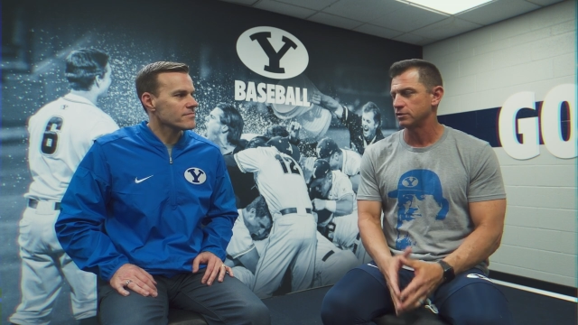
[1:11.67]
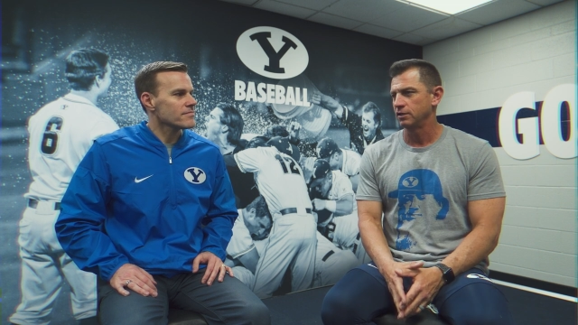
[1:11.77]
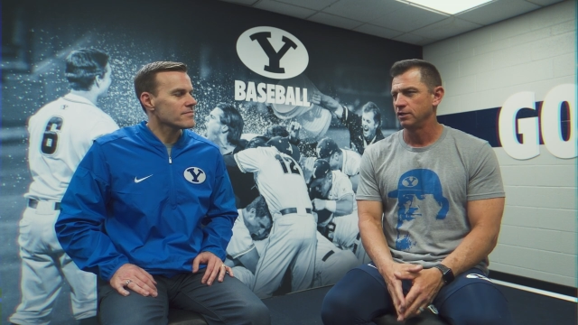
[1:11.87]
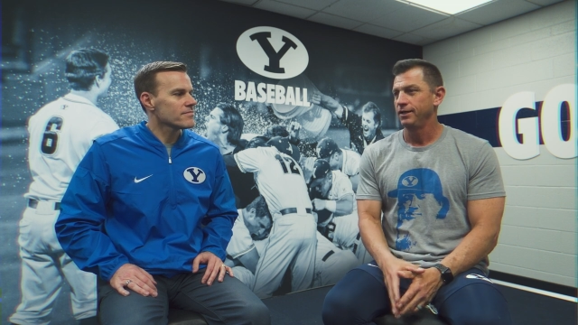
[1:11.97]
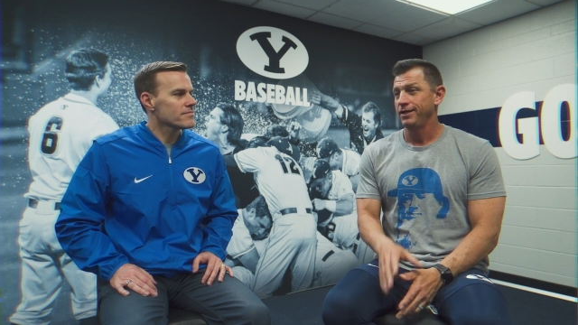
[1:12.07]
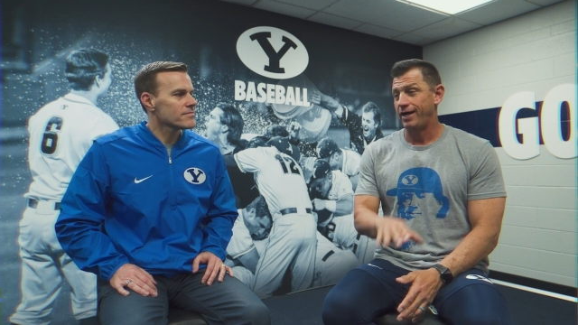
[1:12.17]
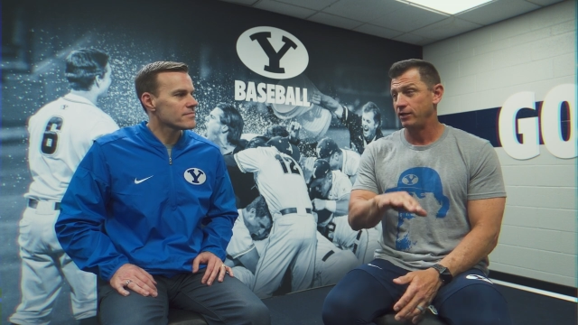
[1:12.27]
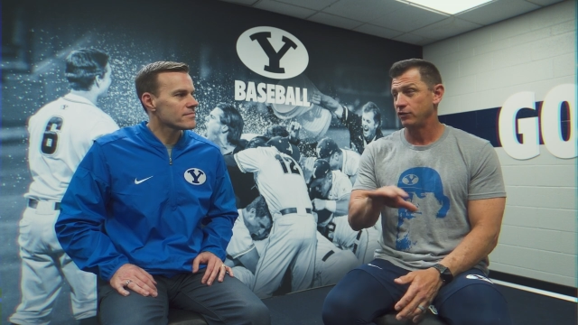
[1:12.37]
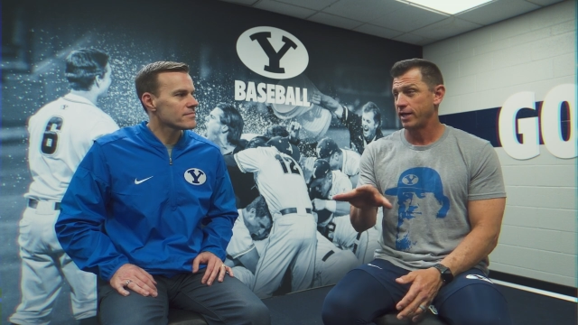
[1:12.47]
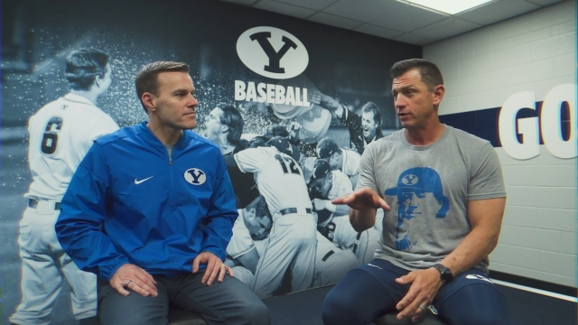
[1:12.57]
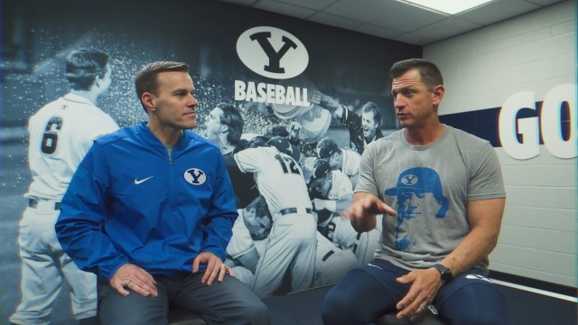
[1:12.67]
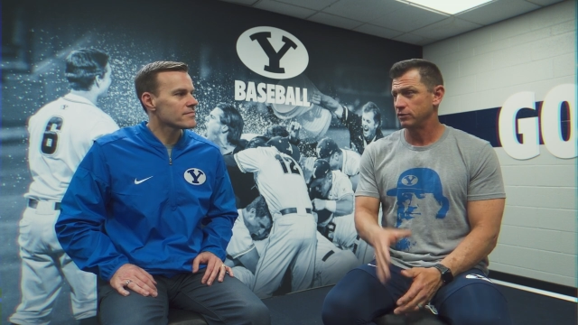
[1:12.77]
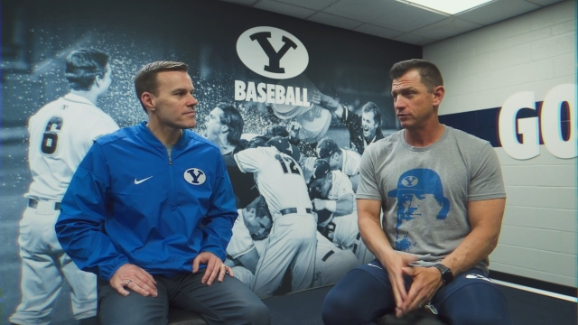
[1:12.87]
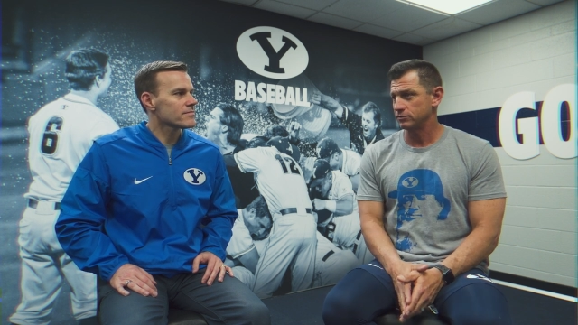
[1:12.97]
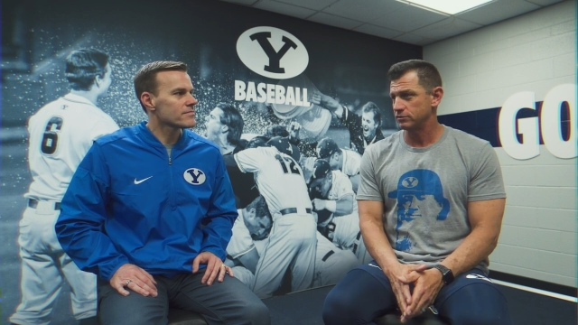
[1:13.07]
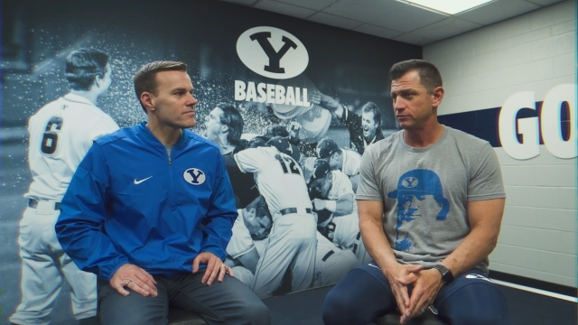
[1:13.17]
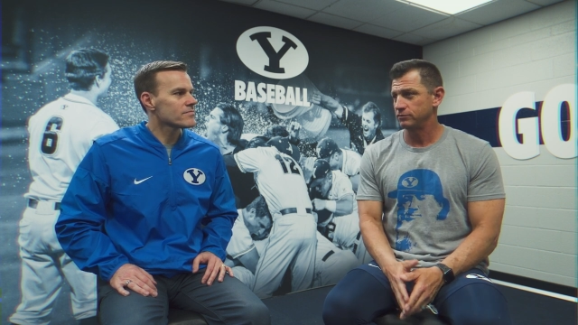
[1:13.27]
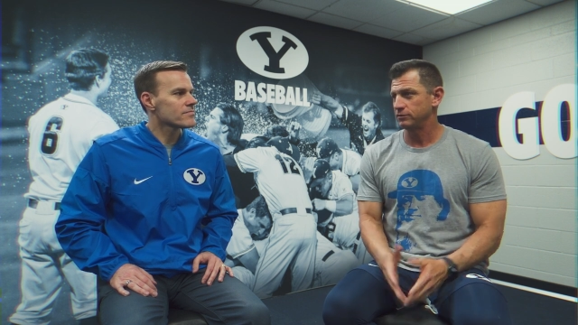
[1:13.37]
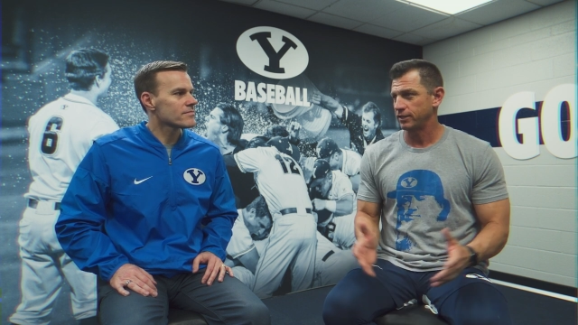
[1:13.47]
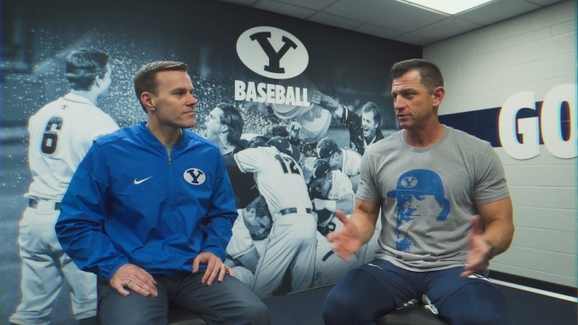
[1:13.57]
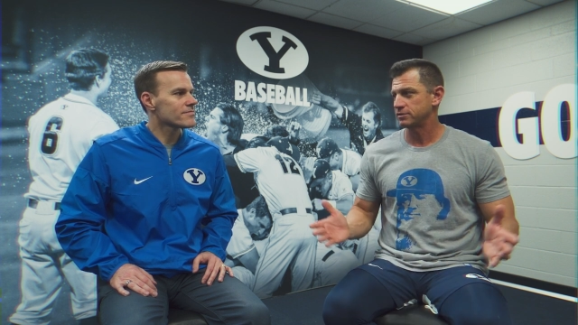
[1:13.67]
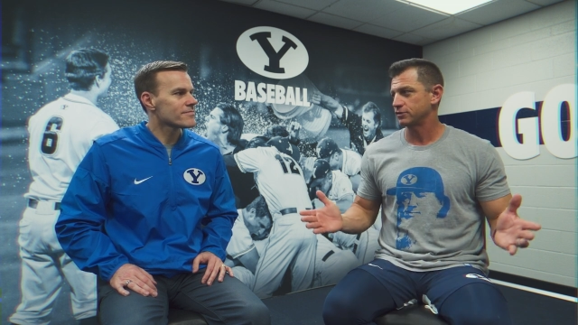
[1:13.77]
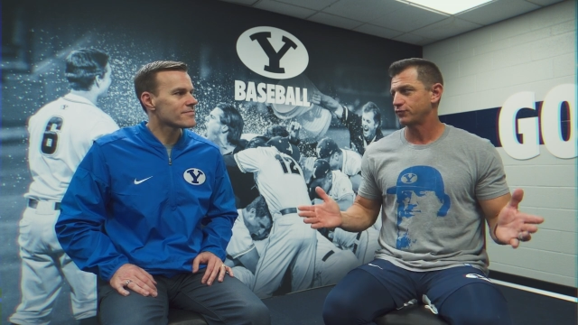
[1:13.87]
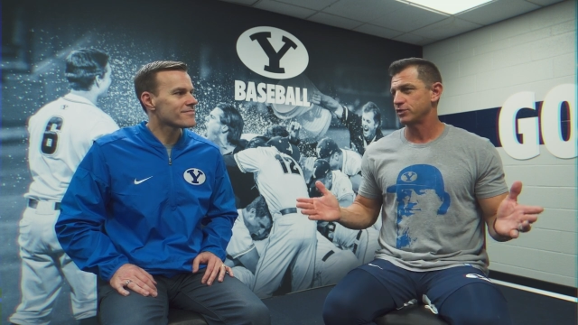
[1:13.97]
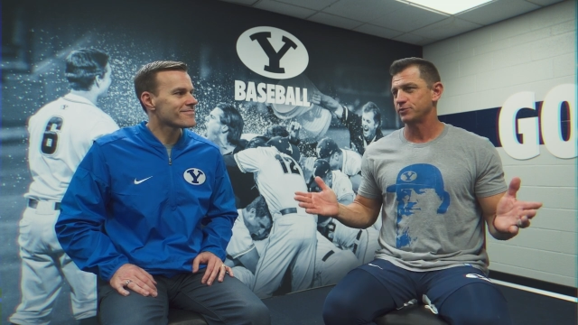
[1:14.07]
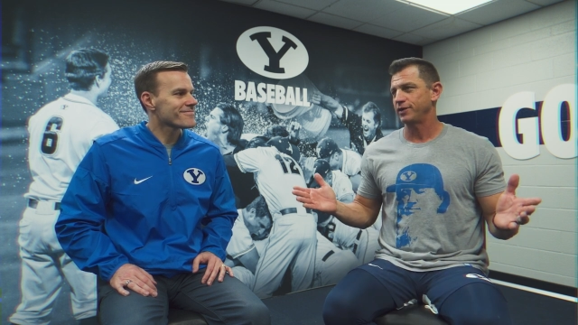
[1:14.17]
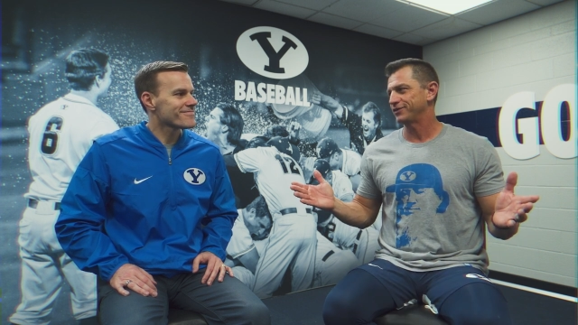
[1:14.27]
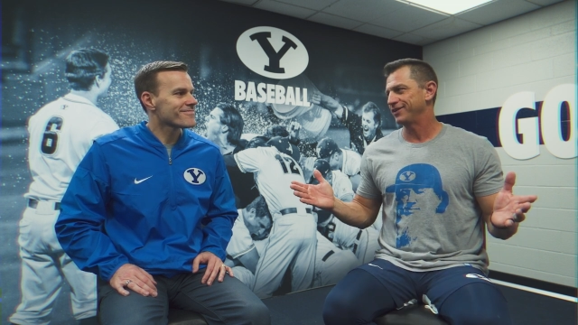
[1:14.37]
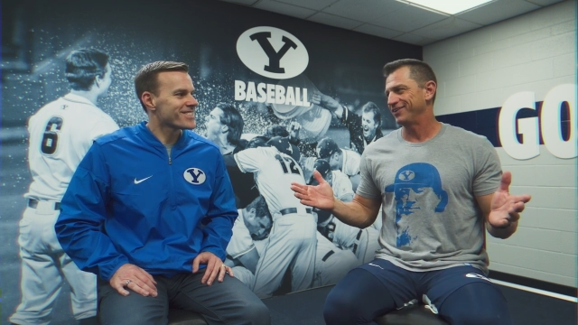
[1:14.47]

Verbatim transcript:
Speaker 1: And I look out there and there's like six freshmen out